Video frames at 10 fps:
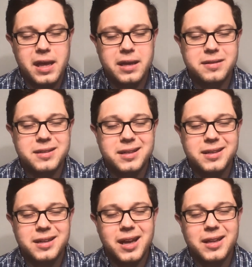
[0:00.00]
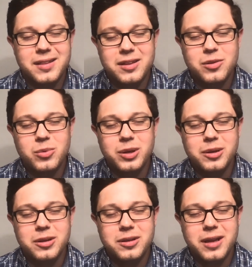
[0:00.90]
And God, that you
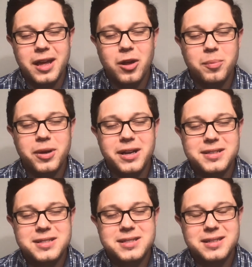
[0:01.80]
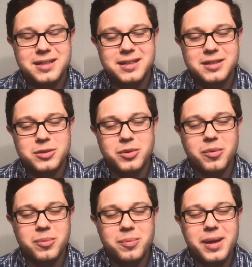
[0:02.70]
would help us to
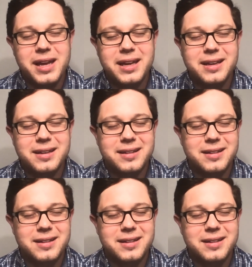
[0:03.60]
remain